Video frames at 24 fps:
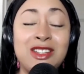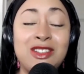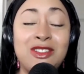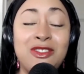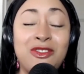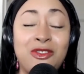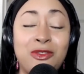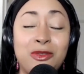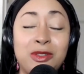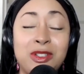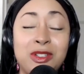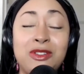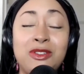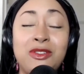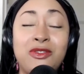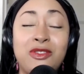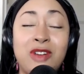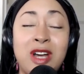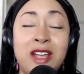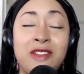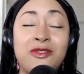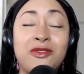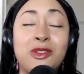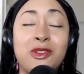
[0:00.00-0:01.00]
You um, you
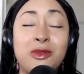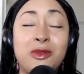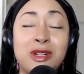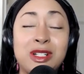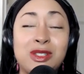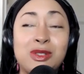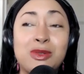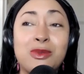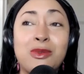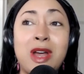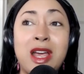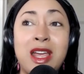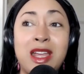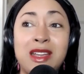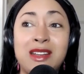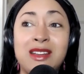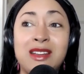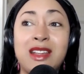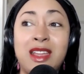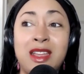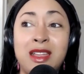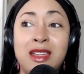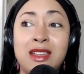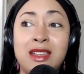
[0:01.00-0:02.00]
fight for what's right,
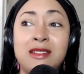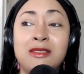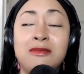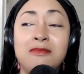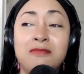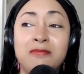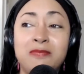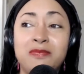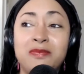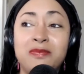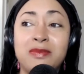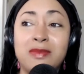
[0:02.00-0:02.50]
and